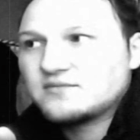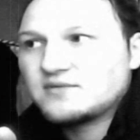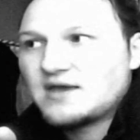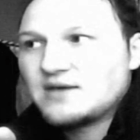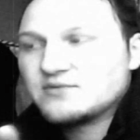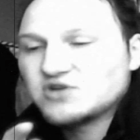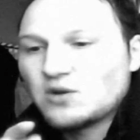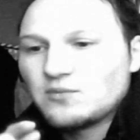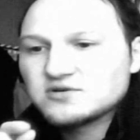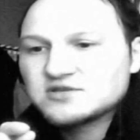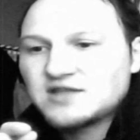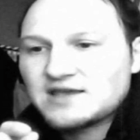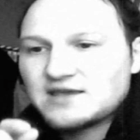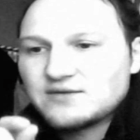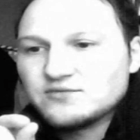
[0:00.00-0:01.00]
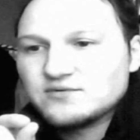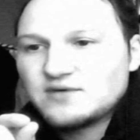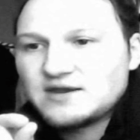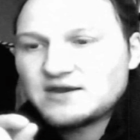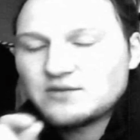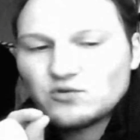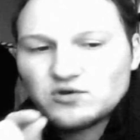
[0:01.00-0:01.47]
It was almost like it
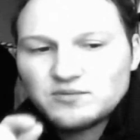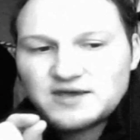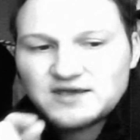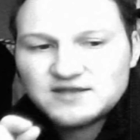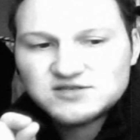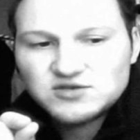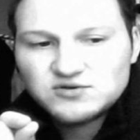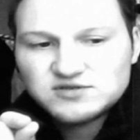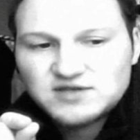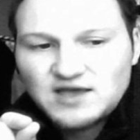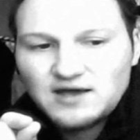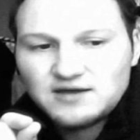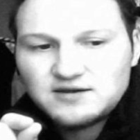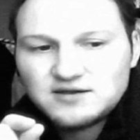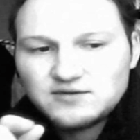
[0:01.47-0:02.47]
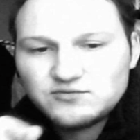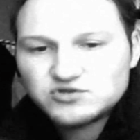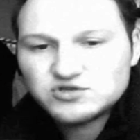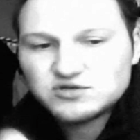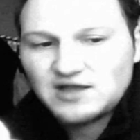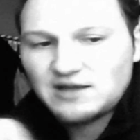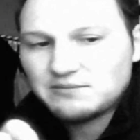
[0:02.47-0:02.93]
didn't want to make you too scared. It would
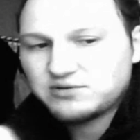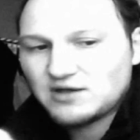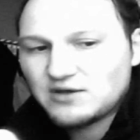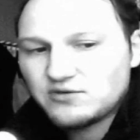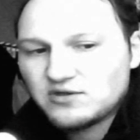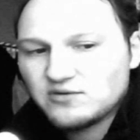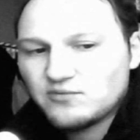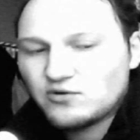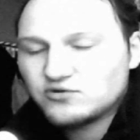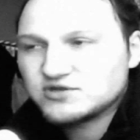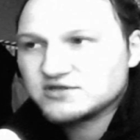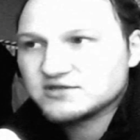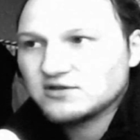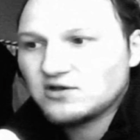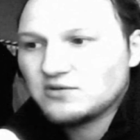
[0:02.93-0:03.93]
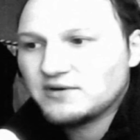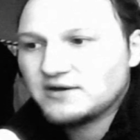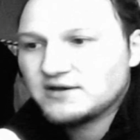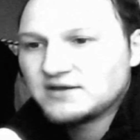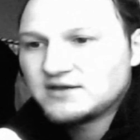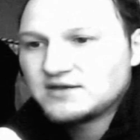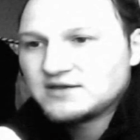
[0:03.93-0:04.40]
just like play with your emotions a little
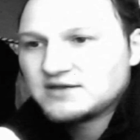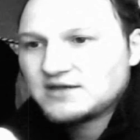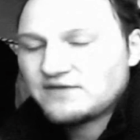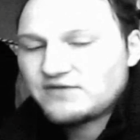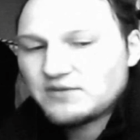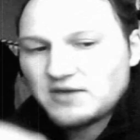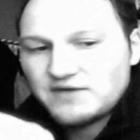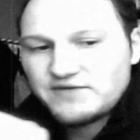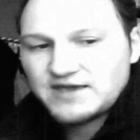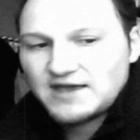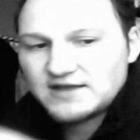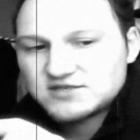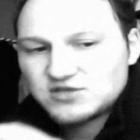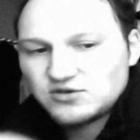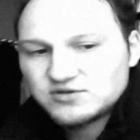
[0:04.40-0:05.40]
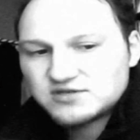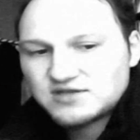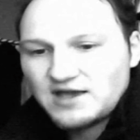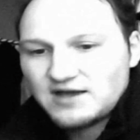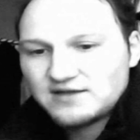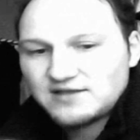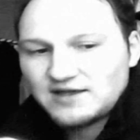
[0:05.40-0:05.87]
bit. If you get too
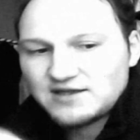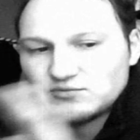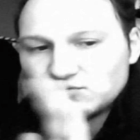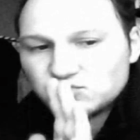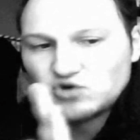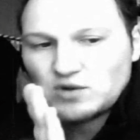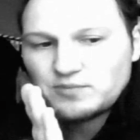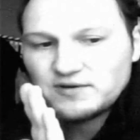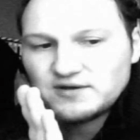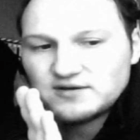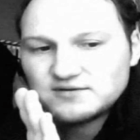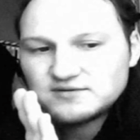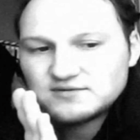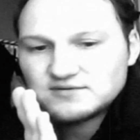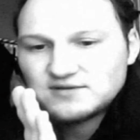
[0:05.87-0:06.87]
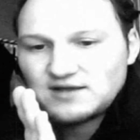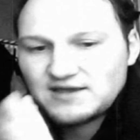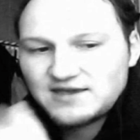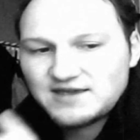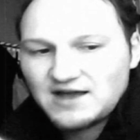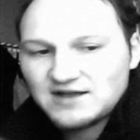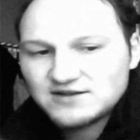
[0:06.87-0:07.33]
scared, like, you will drop it. Like,
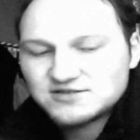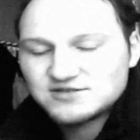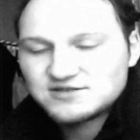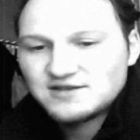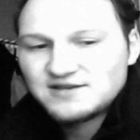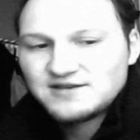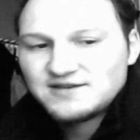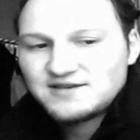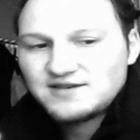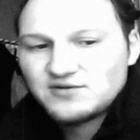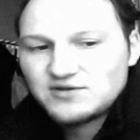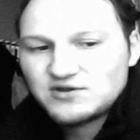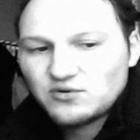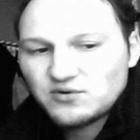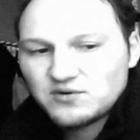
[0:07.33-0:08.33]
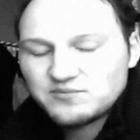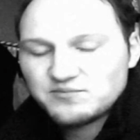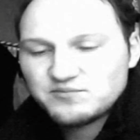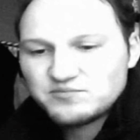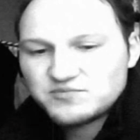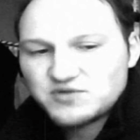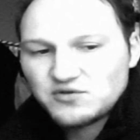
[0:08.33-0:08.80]
you can't, you don't want
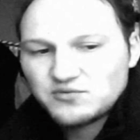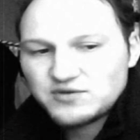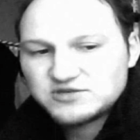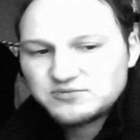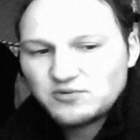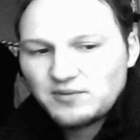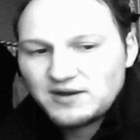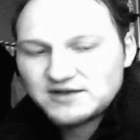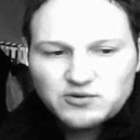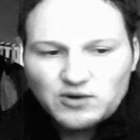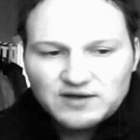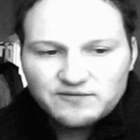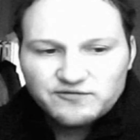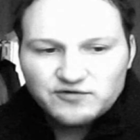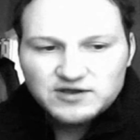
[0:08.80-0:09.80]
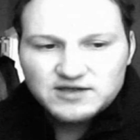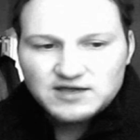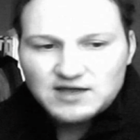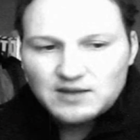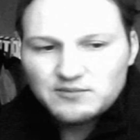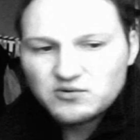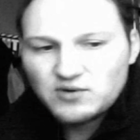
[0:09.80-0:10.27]
to do the Ouija board, but it's quite freaky,
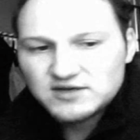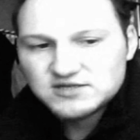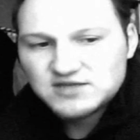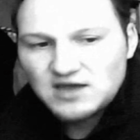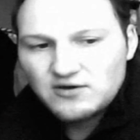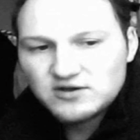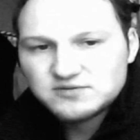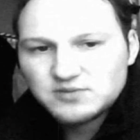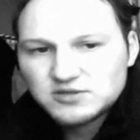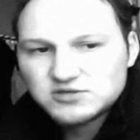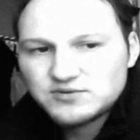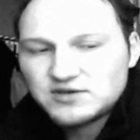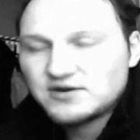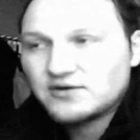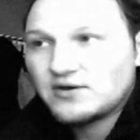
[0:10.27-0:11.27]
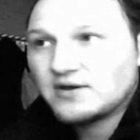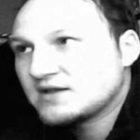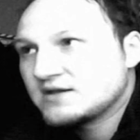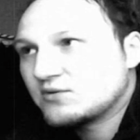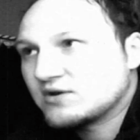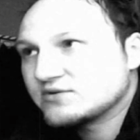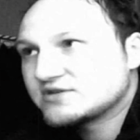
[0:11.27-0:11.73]
can be quite scary, especially when you do it.
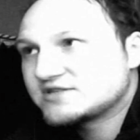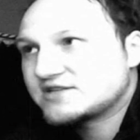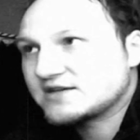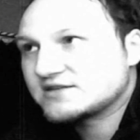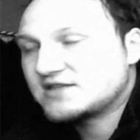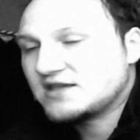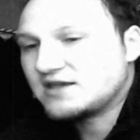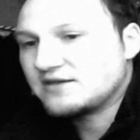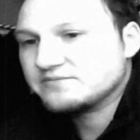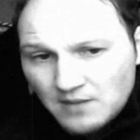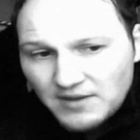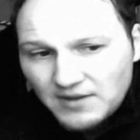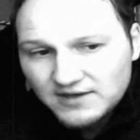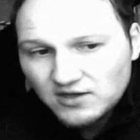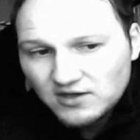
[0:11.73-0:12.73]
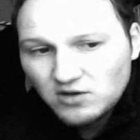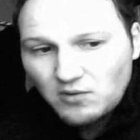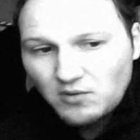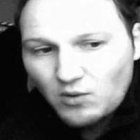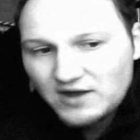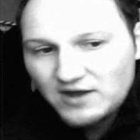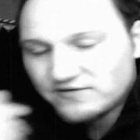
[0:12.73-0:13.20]
When I was 16, I met a girl,
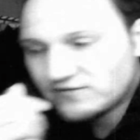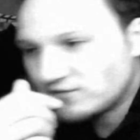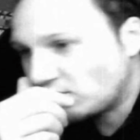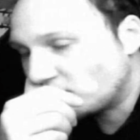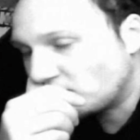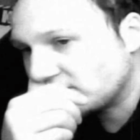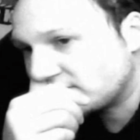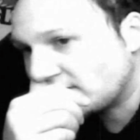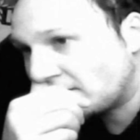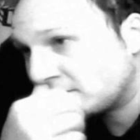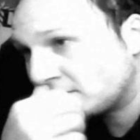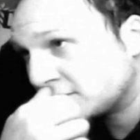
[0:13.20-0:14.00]
my wife, who I'm with now,